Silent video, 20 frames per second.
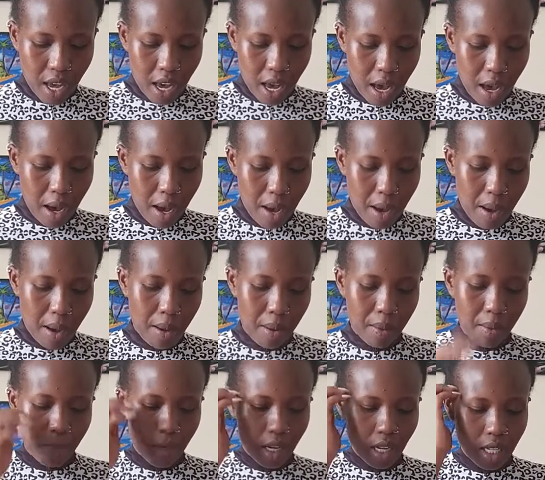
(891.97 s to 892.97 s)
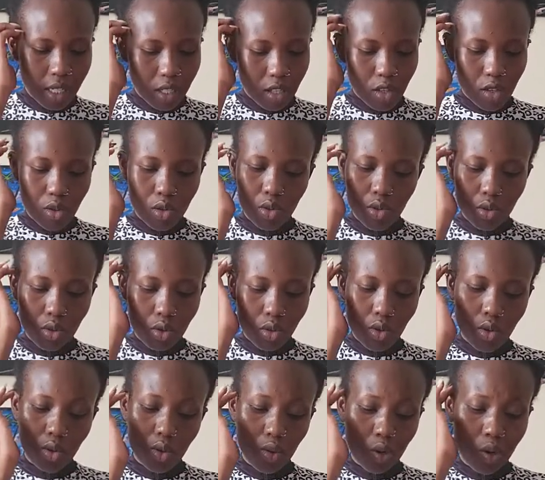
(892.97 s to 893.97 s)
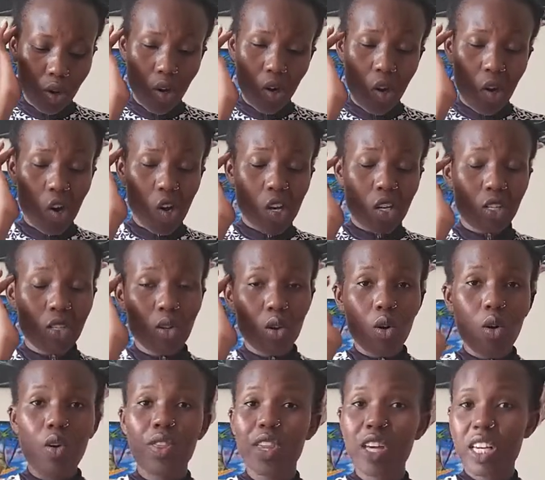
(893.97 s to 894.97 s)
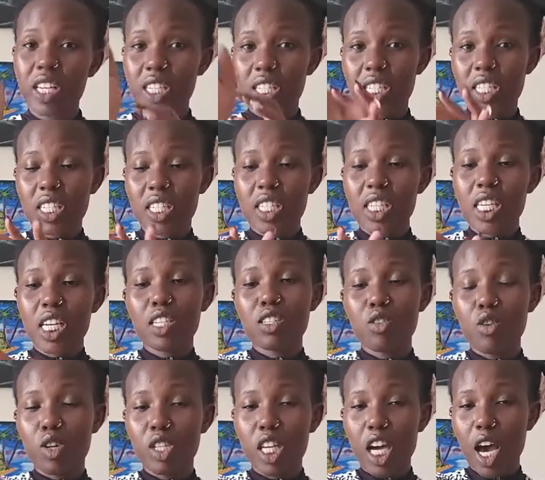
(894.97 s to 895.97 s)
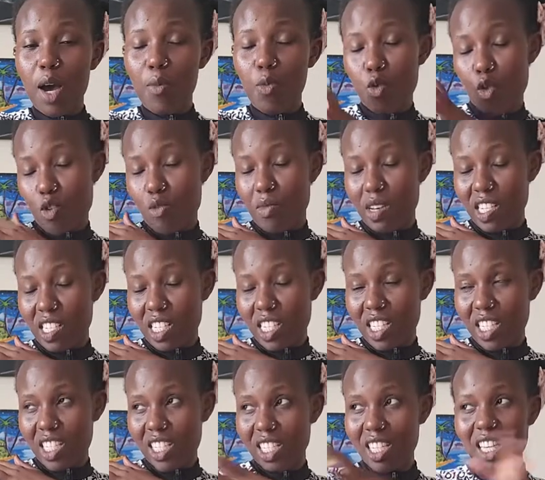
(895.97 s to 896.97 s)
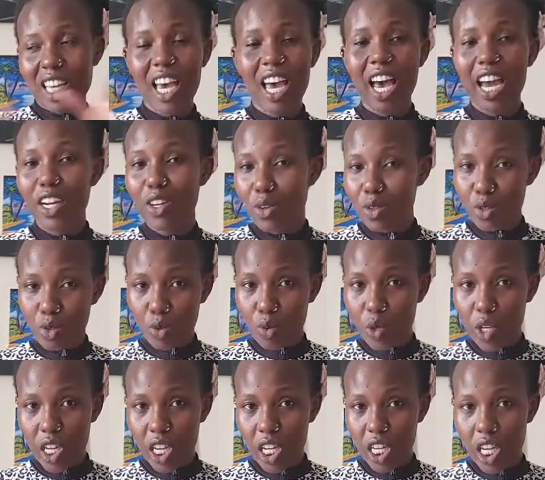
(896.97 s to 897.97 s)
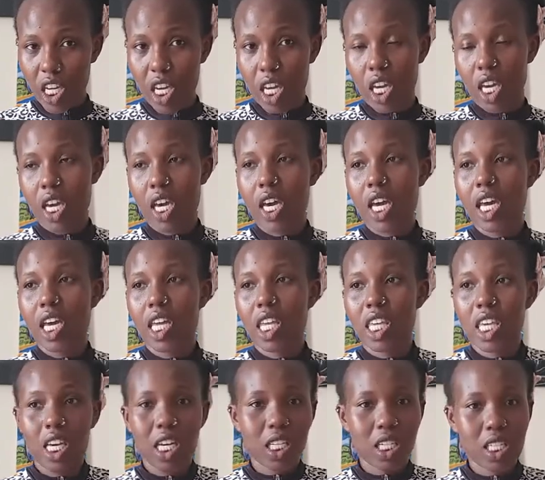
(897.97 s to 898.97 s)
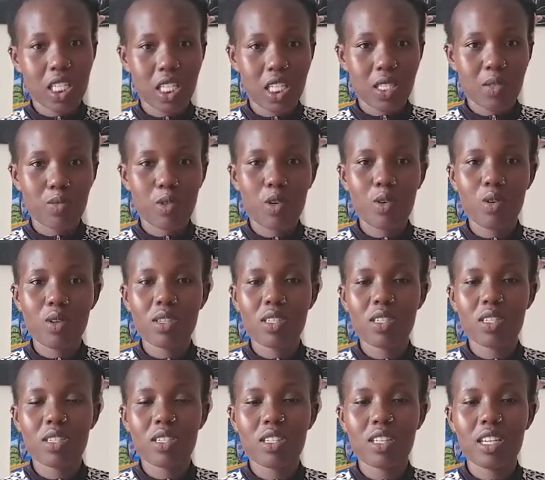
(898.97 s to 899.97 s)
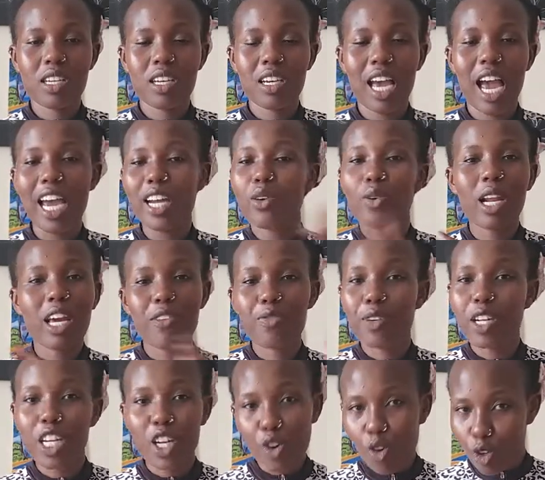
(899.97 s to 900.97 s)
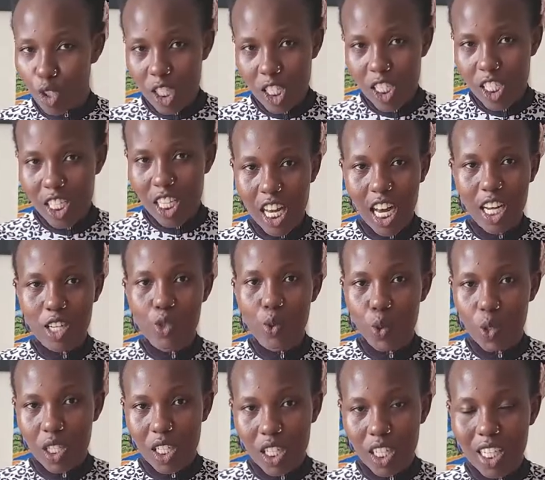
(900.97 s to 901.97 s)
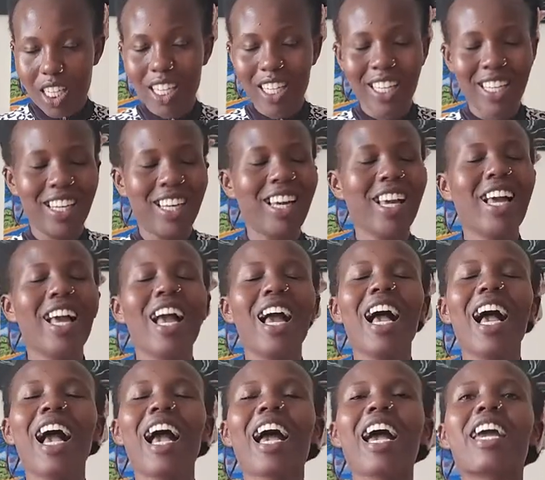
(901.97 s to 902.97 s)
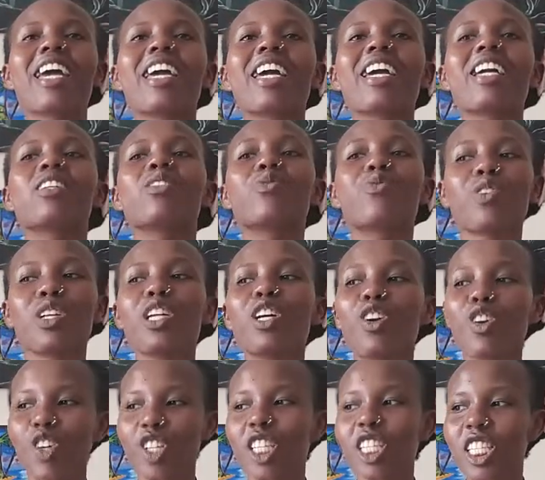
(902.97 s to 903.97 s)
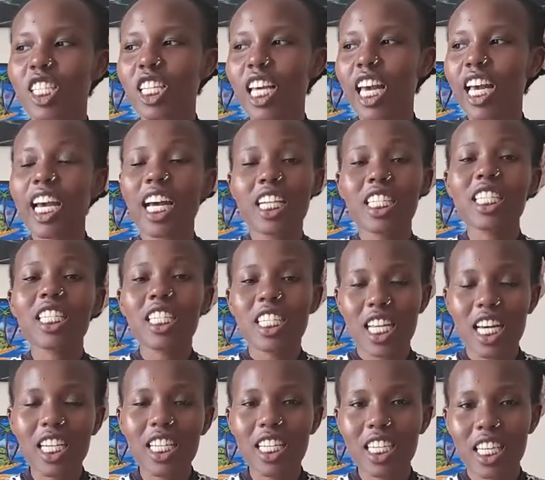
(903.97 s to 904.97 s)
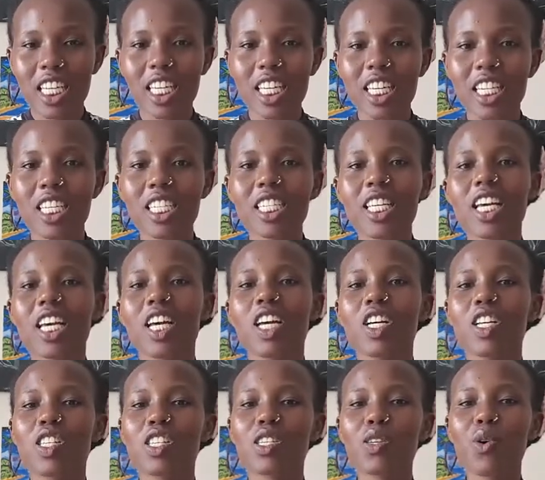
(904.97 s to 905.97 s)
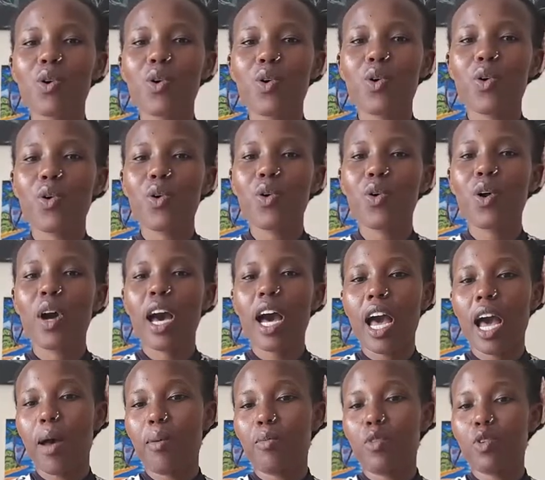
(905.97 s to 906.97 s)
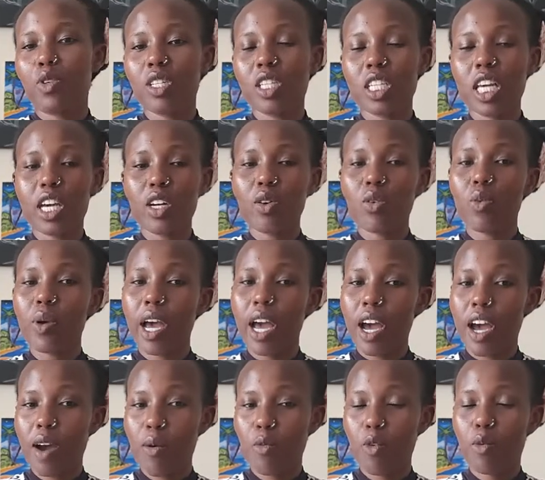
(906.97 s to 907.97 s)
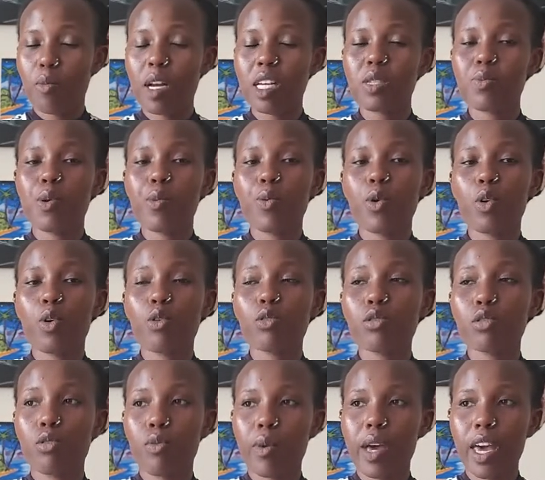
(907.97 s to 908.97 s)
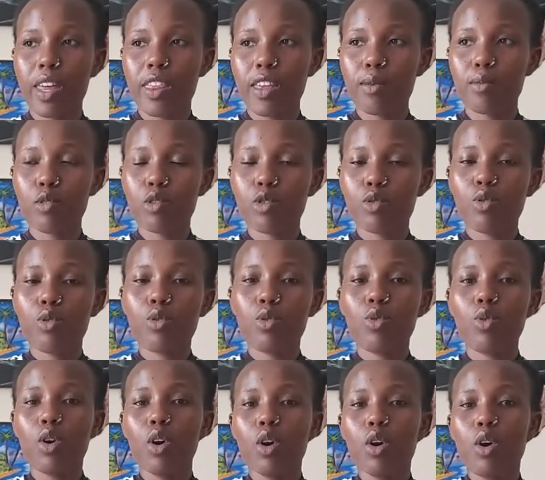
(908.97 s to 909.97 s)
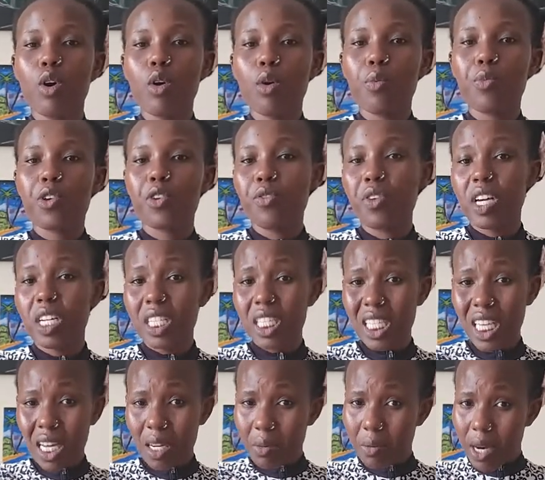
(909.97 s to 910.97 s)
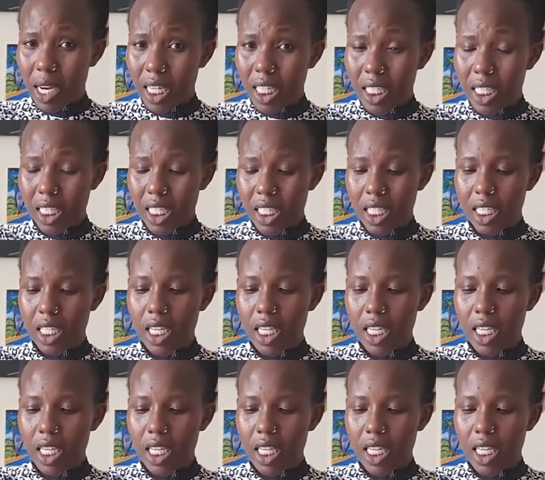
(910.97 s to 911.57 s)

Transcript: Let's do, so there's things called arm warmers. I don't own any. yet because I don't like feeling hot at all. I hate feeling hot. I can't stand the heat. So I don't wear armor masks. People also wear them to prevent sunburns.